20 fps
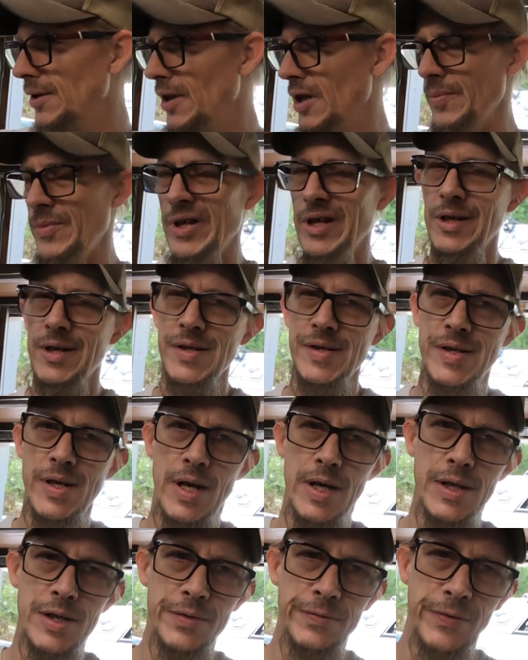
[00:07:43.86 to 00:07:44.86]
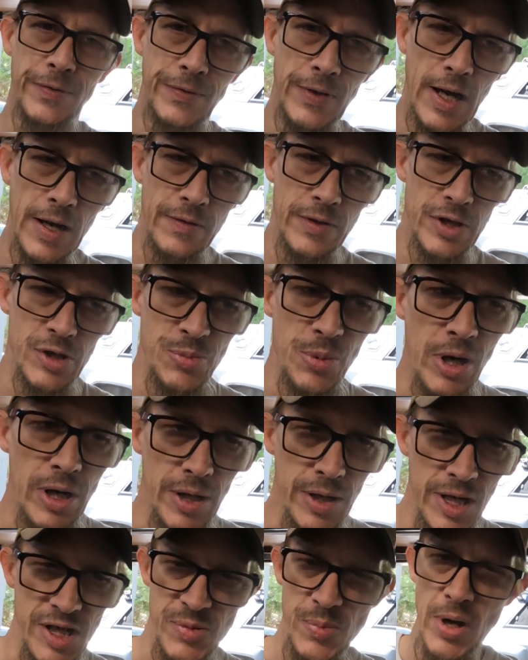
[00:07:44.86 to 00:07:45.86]
mean, it sat here for 5 years. Part
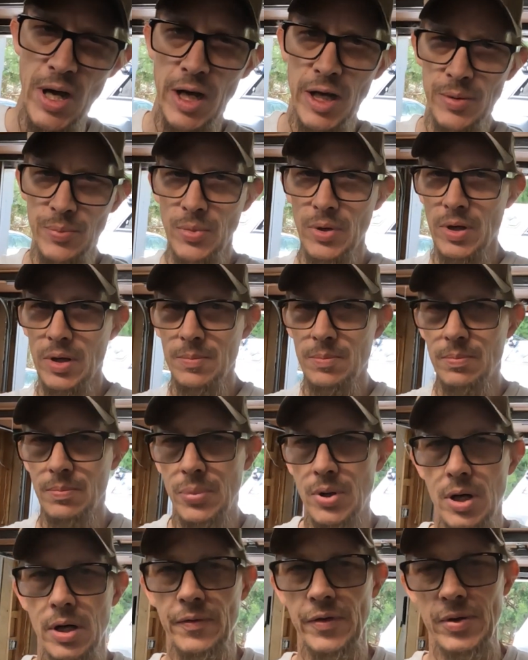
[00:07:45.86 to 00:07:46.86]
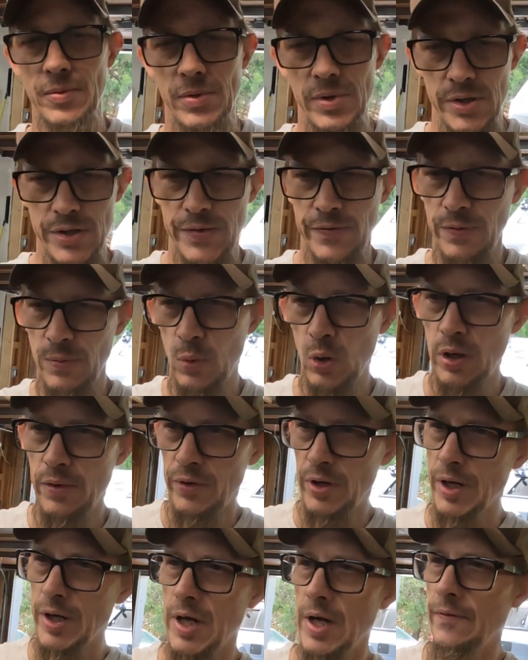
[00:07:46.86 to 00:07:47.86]
of that's mine, but part of it was from
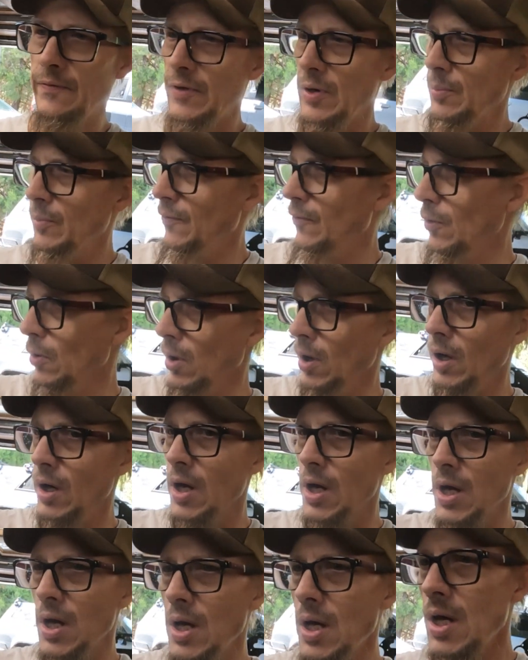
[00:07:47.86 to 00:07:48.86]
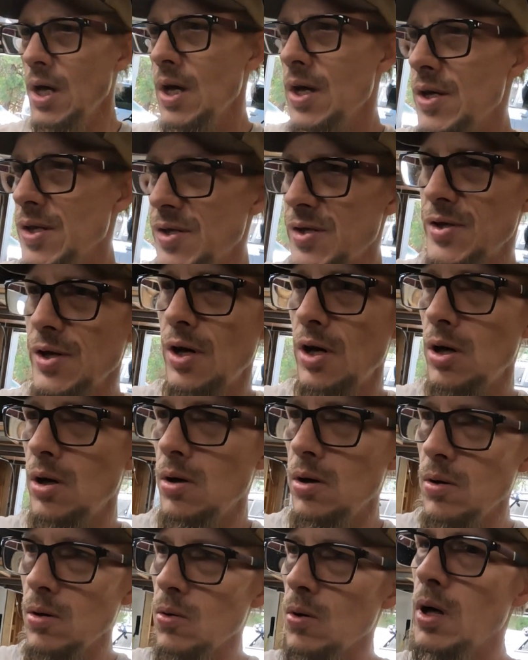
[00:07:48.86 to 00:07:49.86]
wherever it came from before.
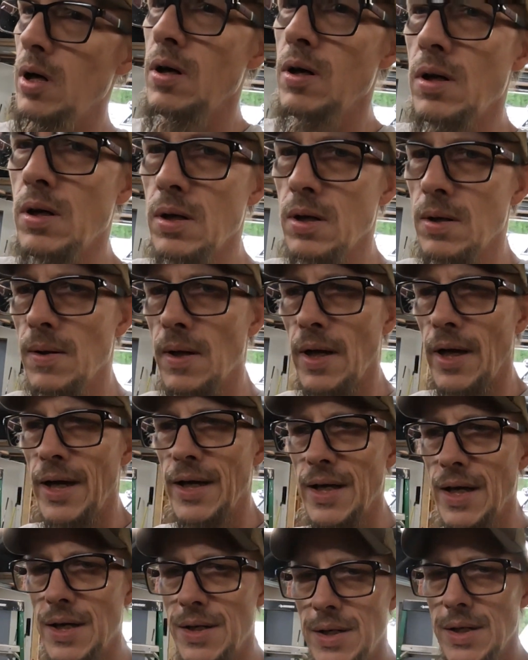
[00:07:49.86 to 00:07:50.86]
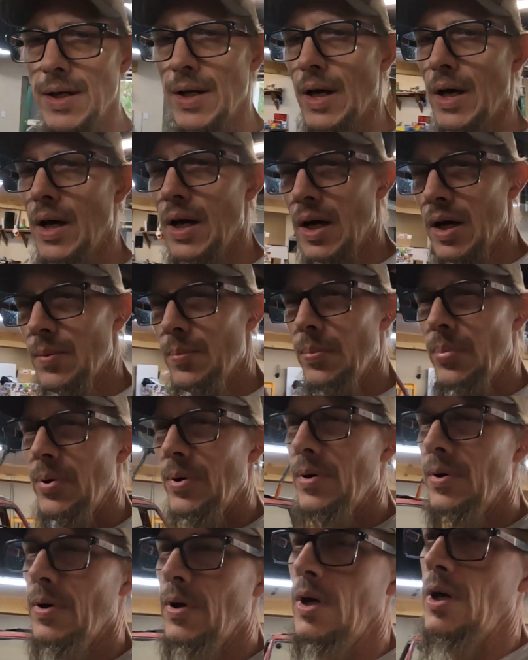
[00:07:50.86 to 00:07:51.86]
So I ended up
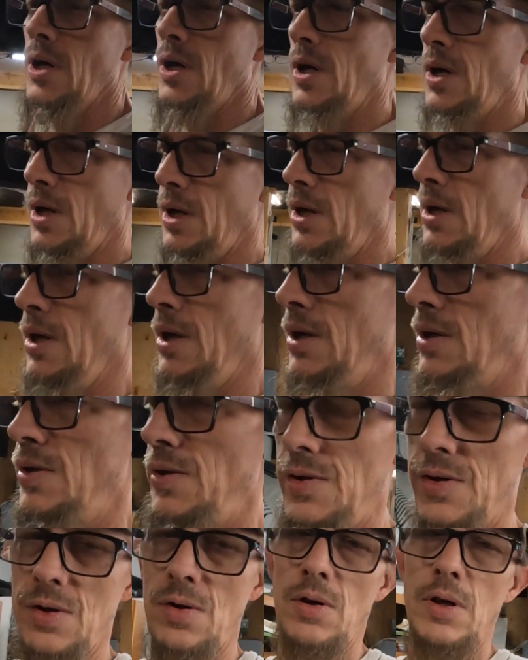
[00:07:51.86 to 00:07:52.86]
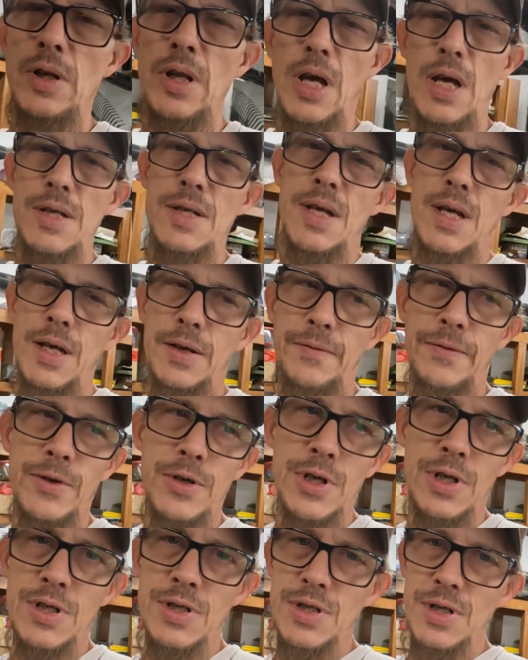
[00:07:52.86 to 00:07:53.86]
scoring that tank for a
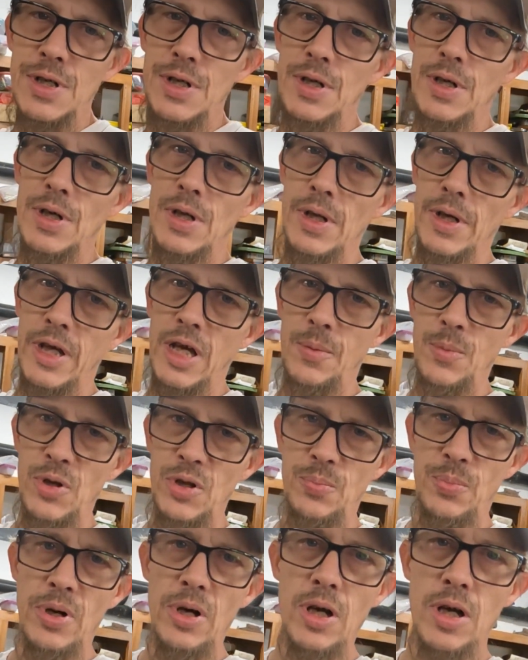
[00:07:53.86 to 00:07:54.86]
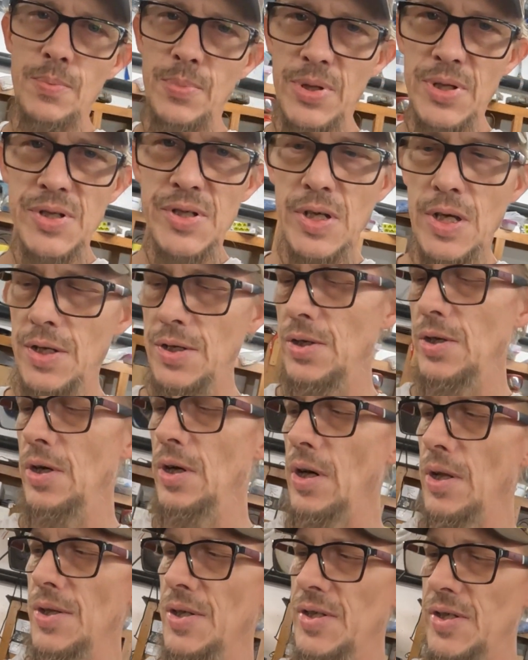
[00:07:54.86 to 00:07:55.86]
good deal. It came with the pump and the sender and
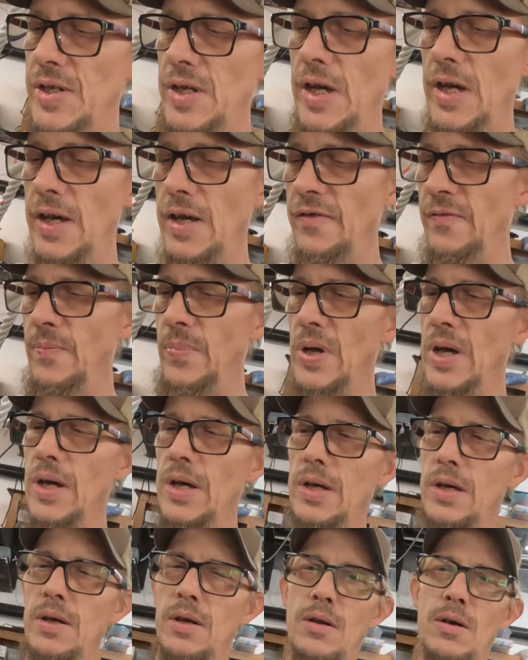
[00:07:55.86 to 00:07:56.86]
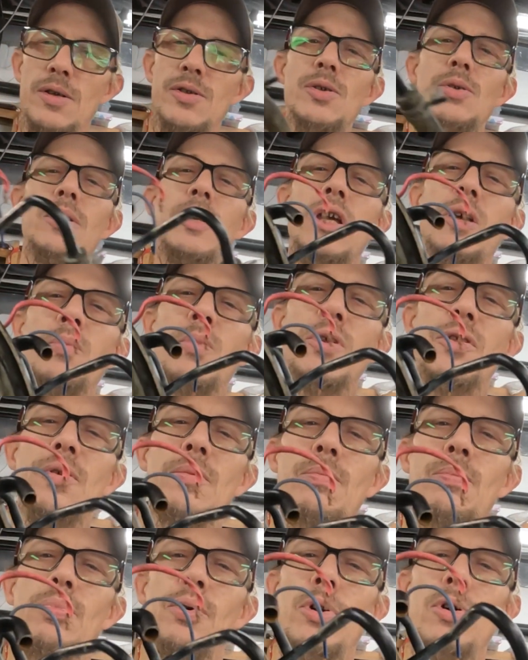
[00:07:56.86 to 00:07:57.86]
all this stuff, but it also came with a
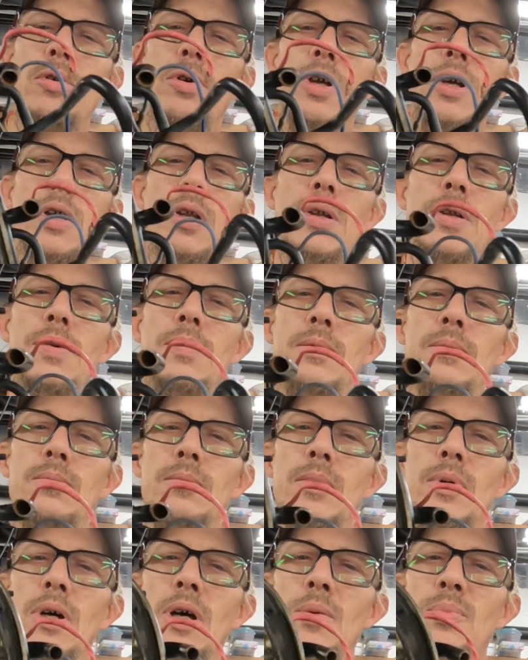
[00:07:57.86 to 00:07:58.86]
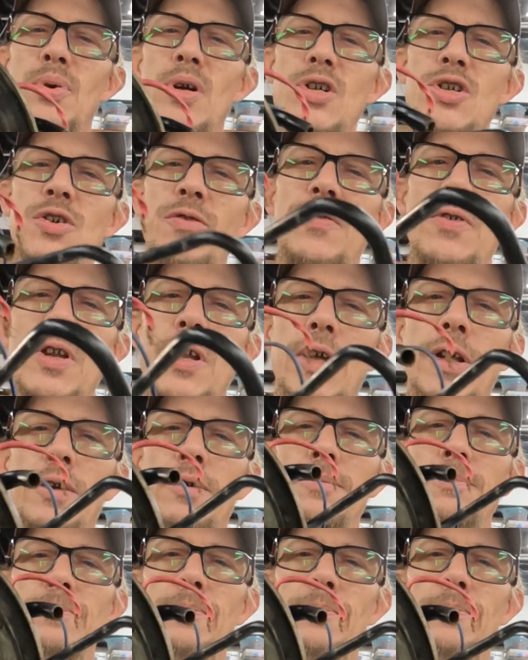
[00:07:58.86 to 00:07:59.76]
broken high pressure fitting